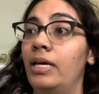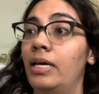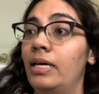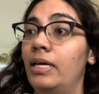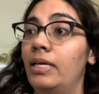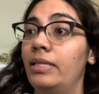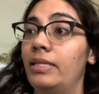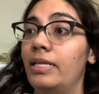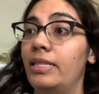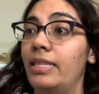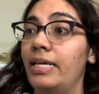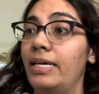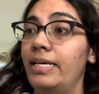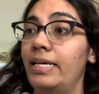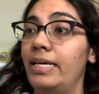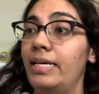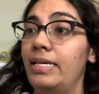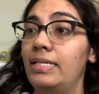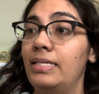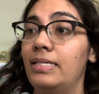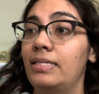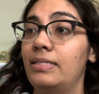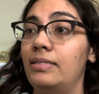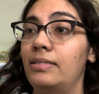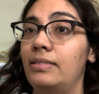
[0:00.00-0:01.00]
The thing
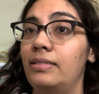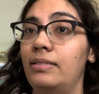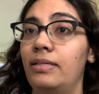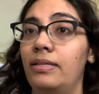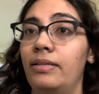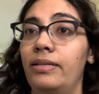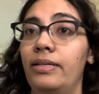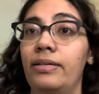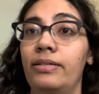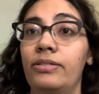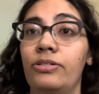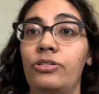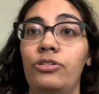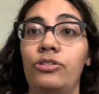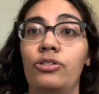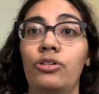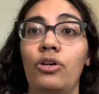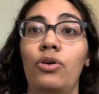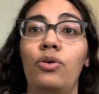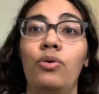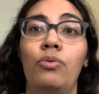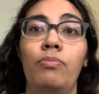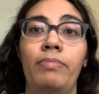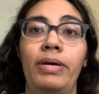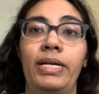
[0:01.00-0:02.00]
is, there's
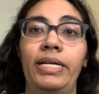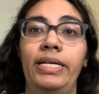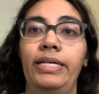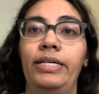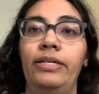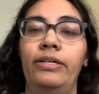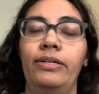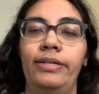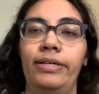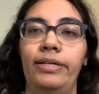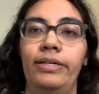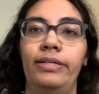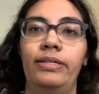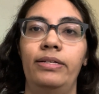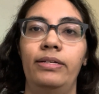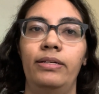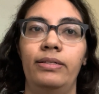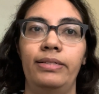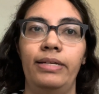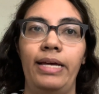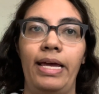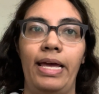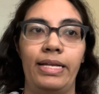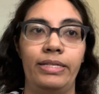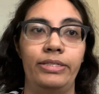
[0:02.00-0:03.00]
so many good
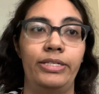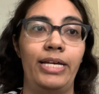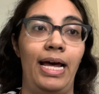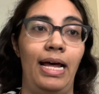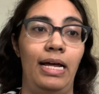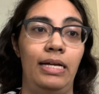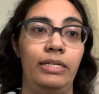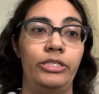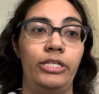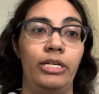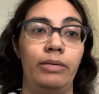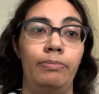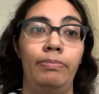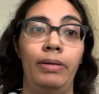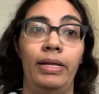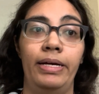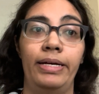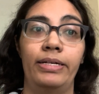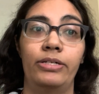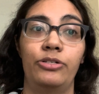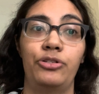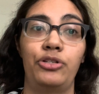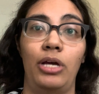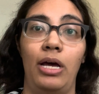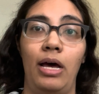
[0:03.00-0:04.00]
and talented
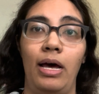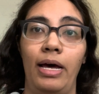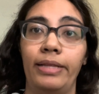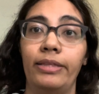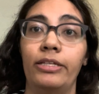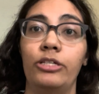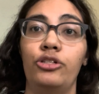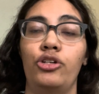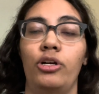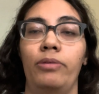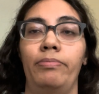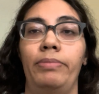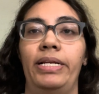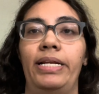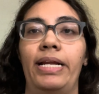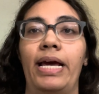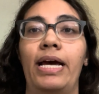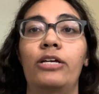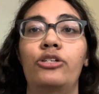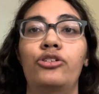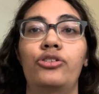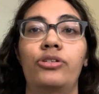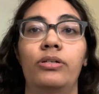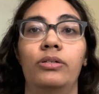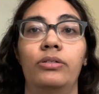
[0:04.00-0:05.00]
players on the German
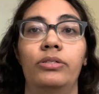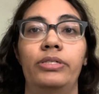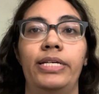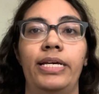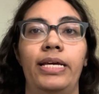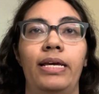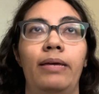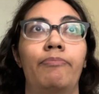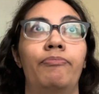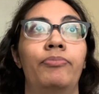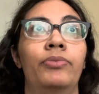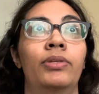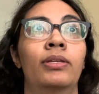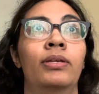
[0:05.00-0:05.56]
national team,